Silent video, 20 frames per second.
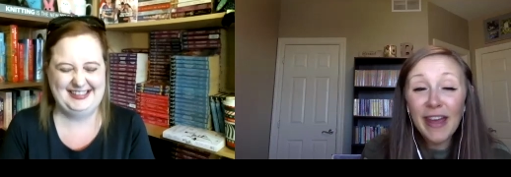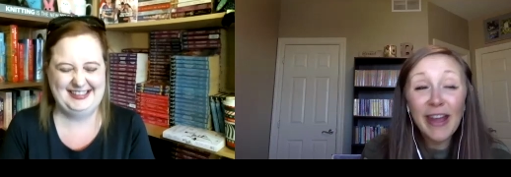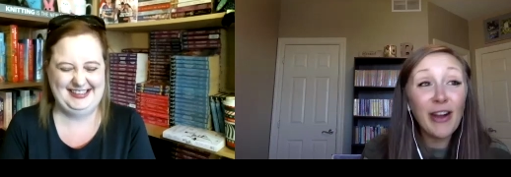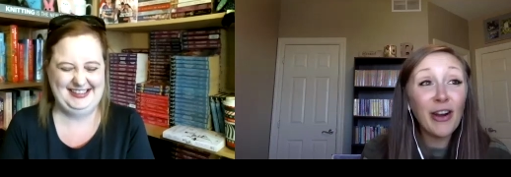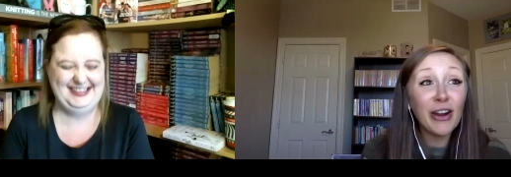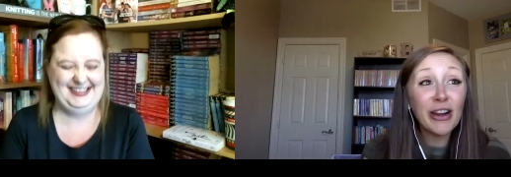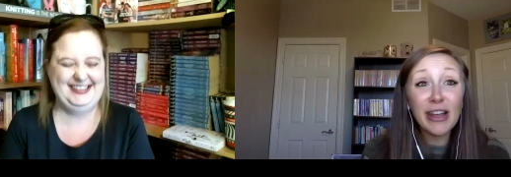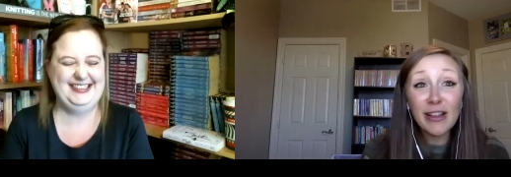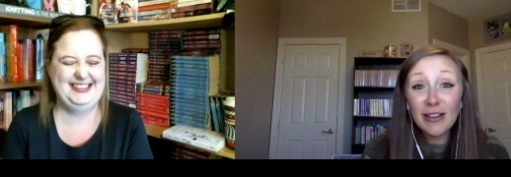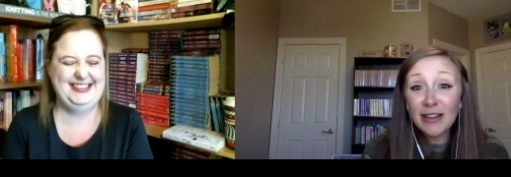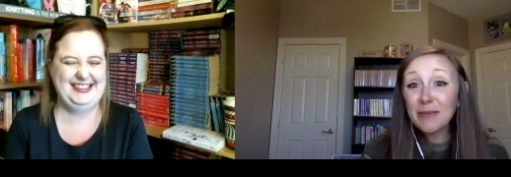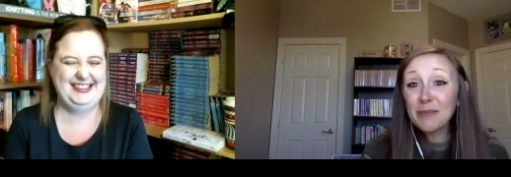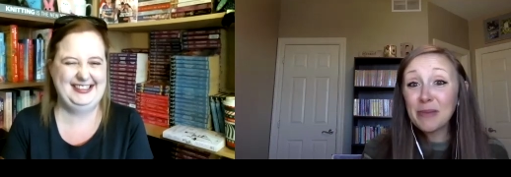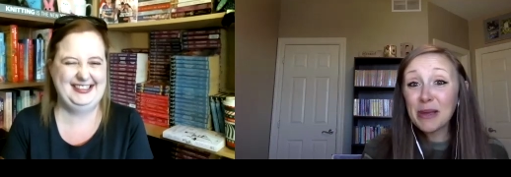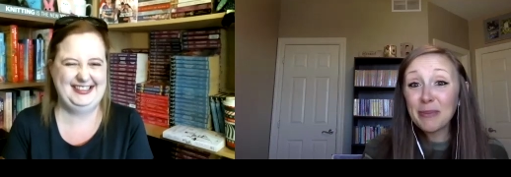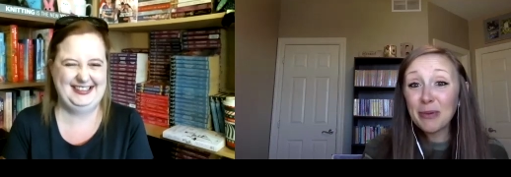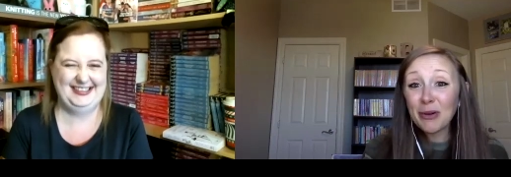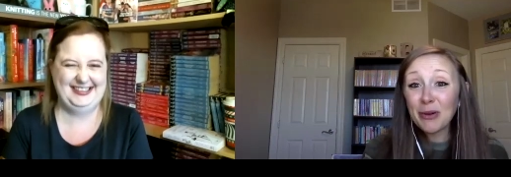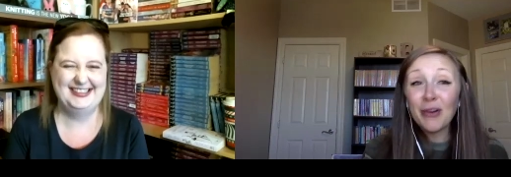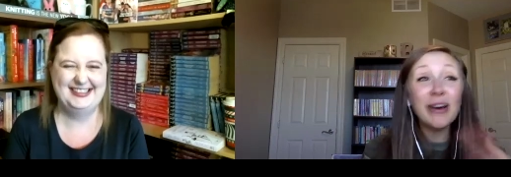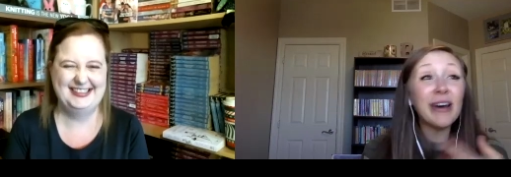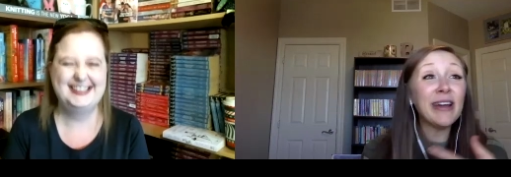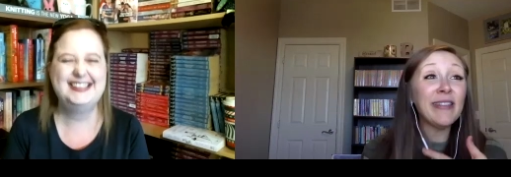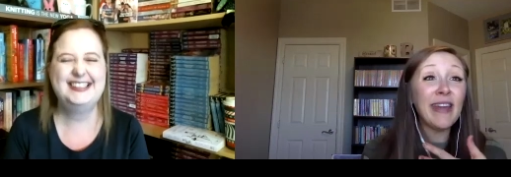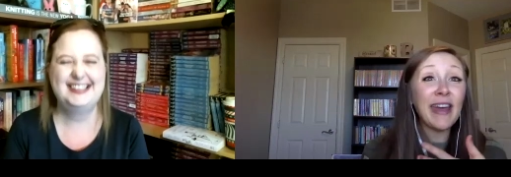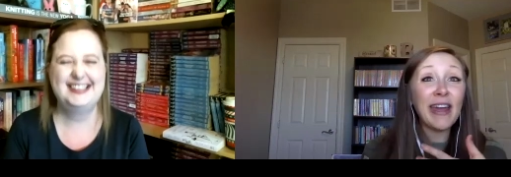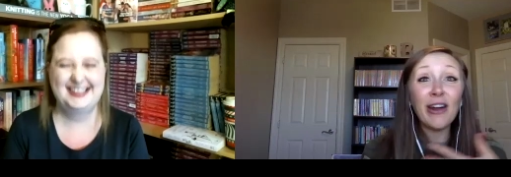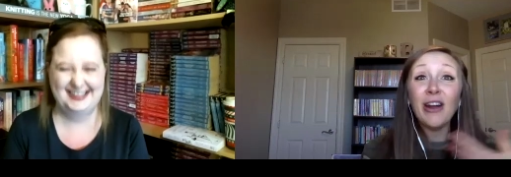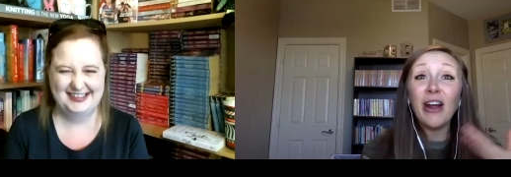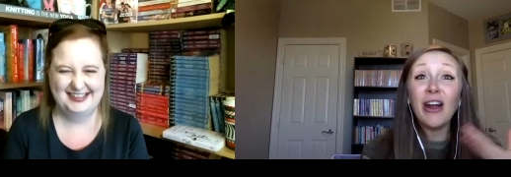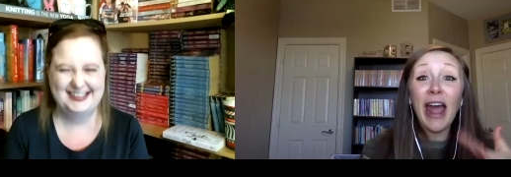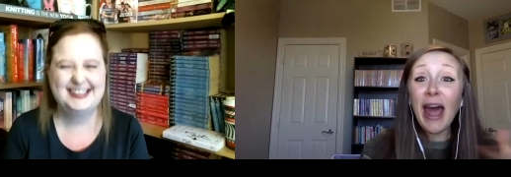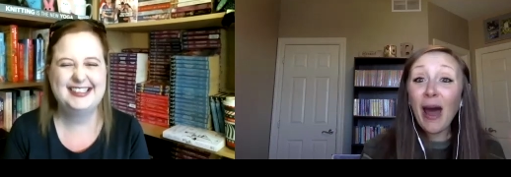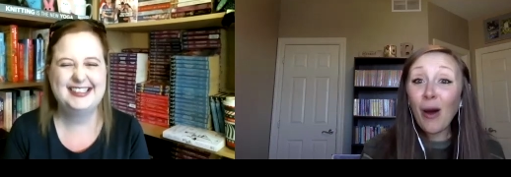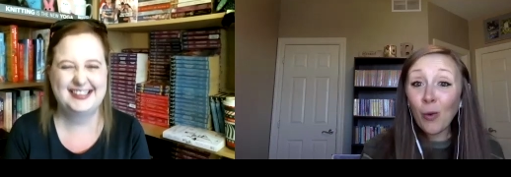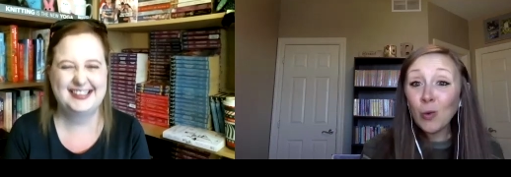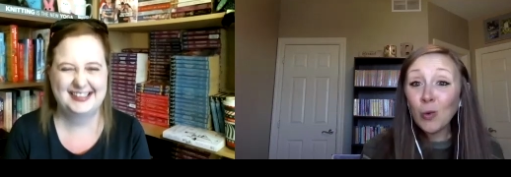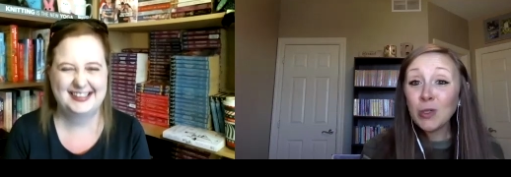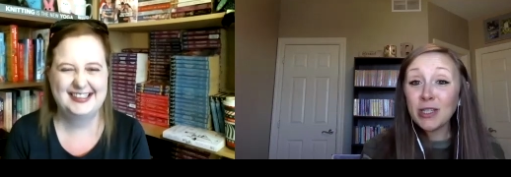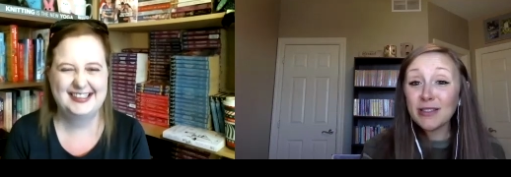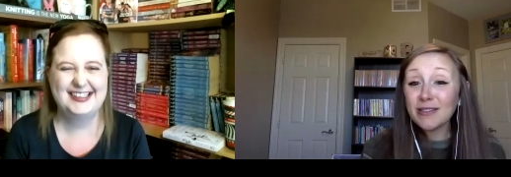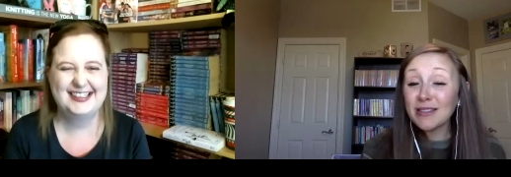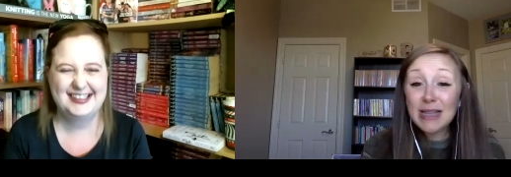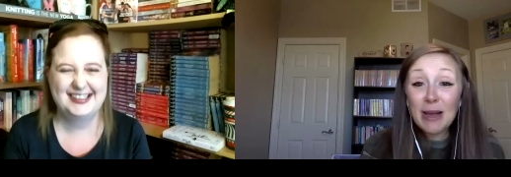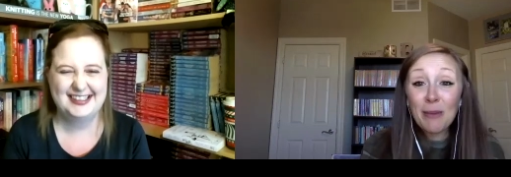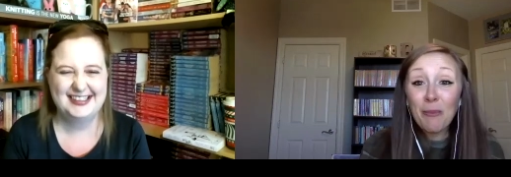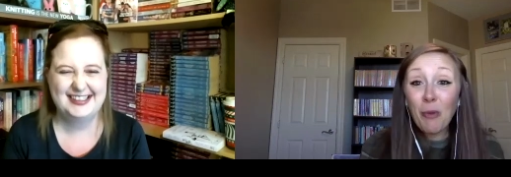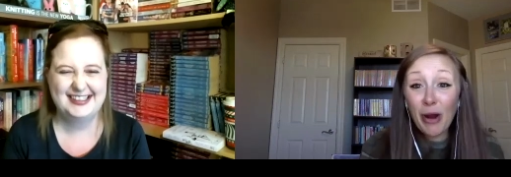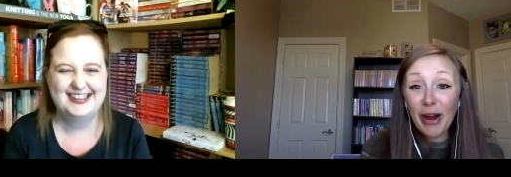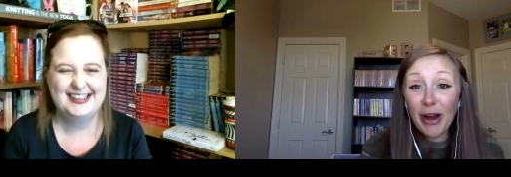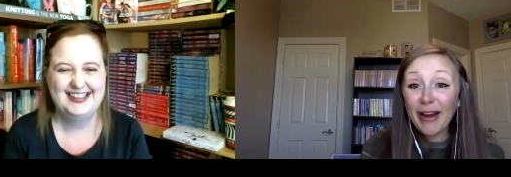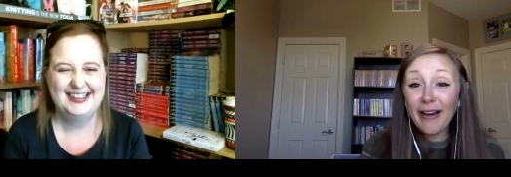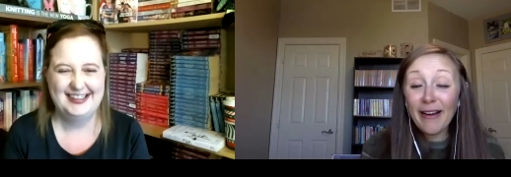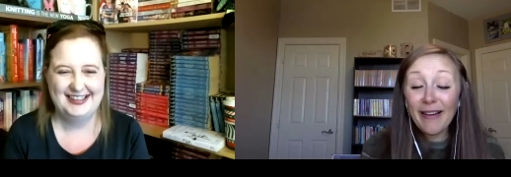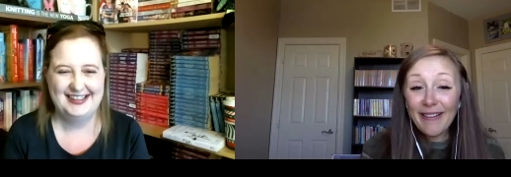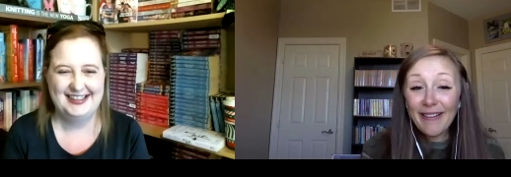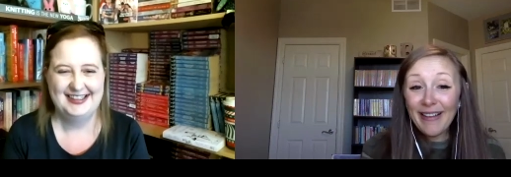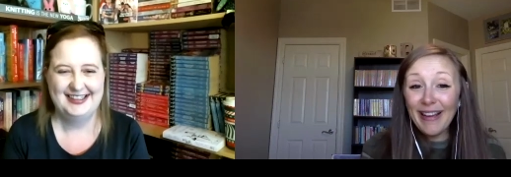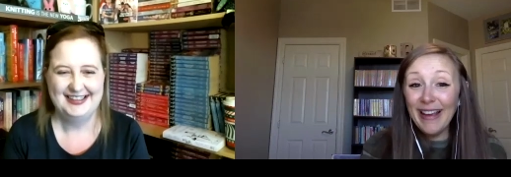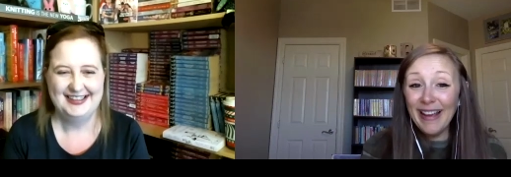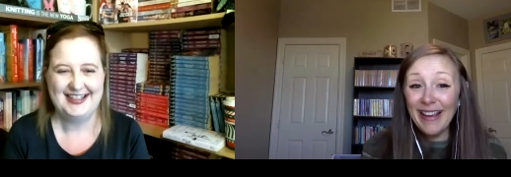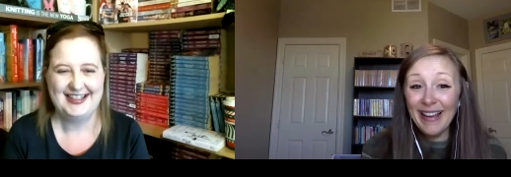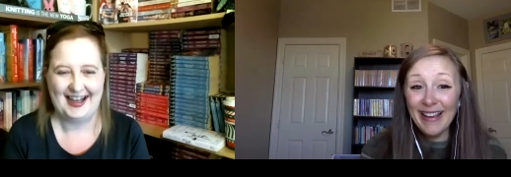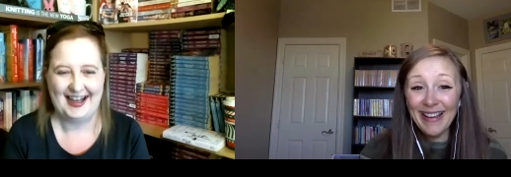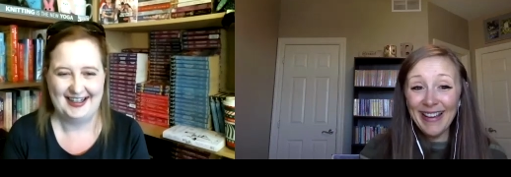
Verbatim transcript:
Speaker 1: They are killing people, and they are out somewhere. Yeah.